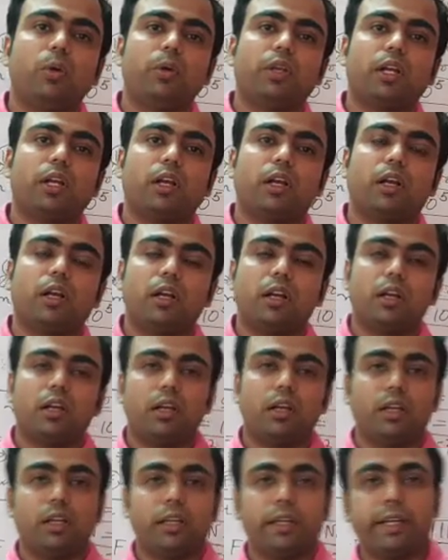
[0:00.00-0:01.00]
we
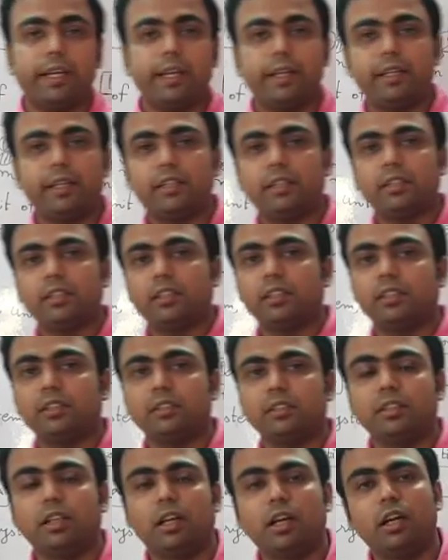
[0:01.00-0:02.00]
get
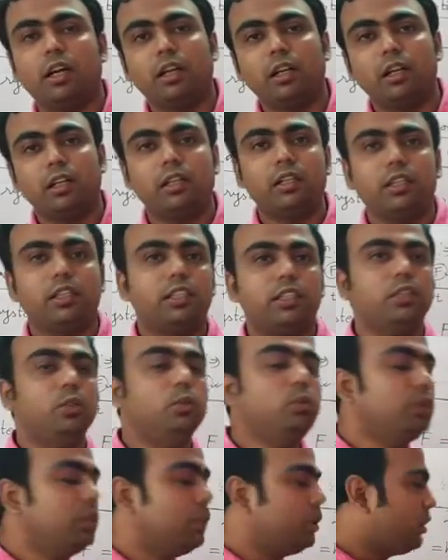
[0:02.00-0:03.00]
the
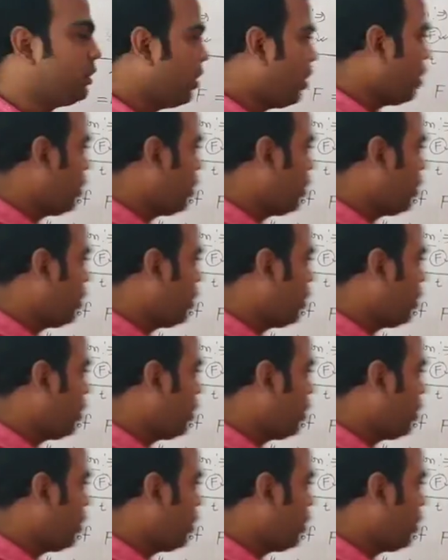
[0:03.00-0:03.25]
unit